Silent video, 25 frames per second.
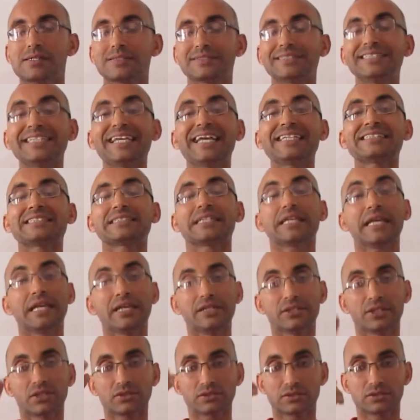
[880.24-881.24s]
T.S.
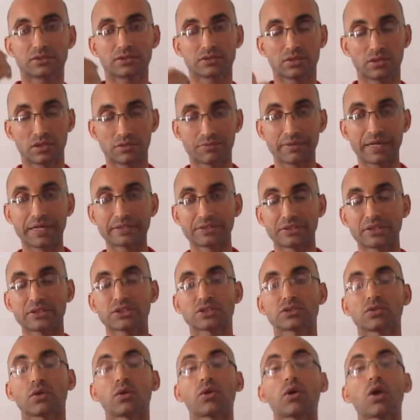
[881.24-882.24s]
Eliot, right,
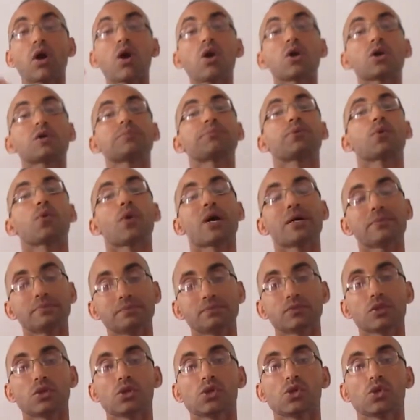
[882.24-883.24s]
this long
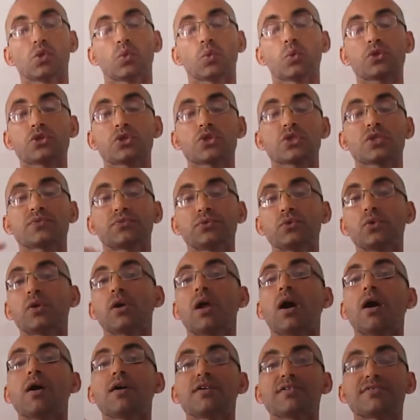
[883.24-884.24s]
poem, which is
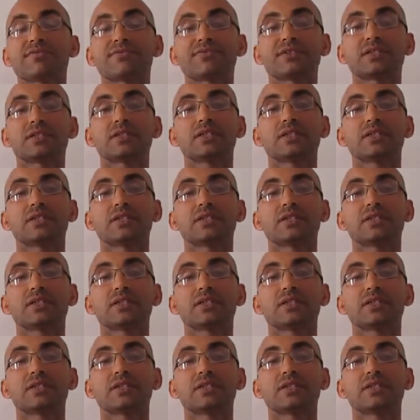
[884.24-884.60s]
full of